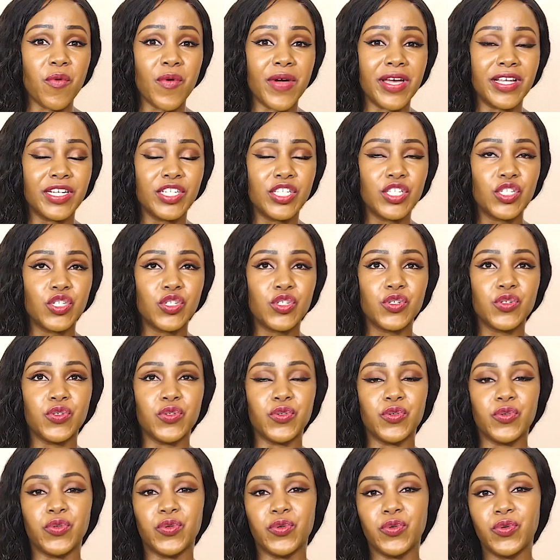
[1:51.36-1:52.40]
went
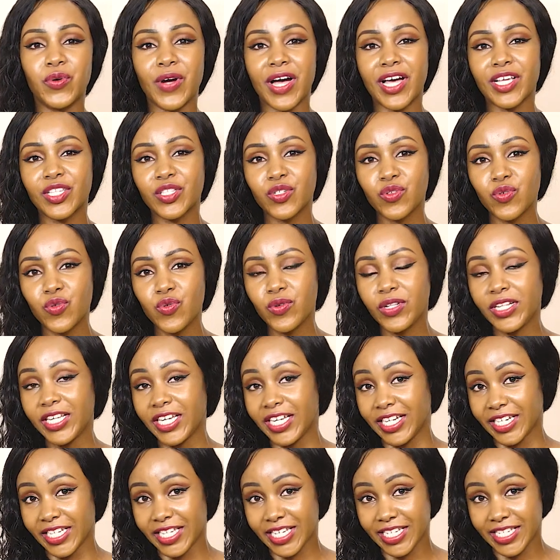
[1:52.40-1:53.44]
to a school
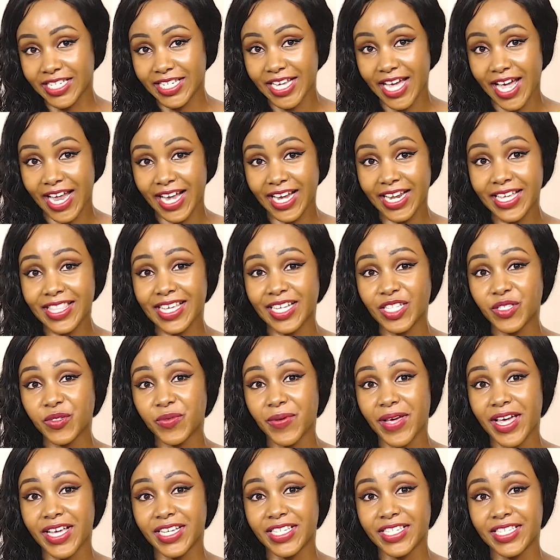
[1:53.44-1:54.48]
in Kitale. That's
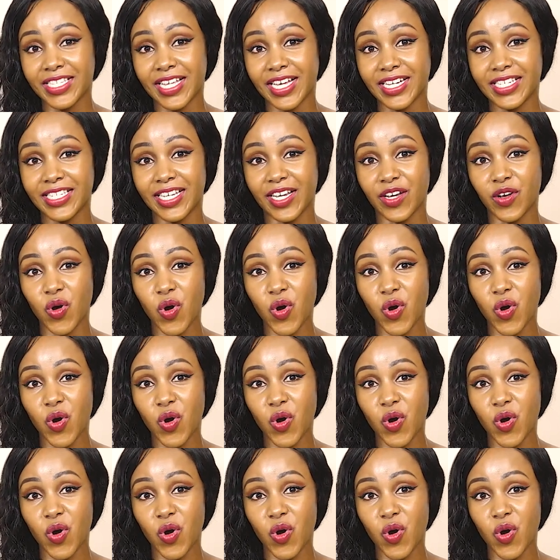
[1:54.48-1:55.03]
where I started